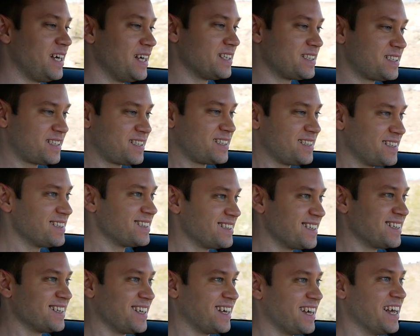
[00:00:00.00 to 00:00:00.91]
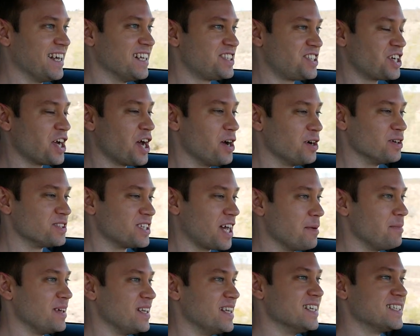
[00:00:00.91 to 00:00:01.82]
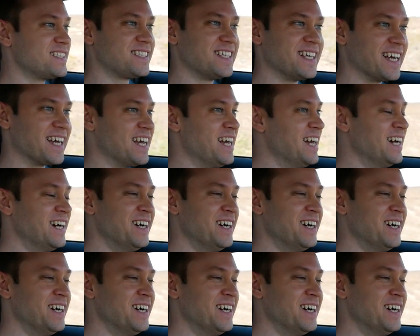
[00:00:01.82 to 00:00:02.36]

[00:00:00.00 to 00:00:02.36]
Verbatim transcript: it's it shows. I mean, this thing.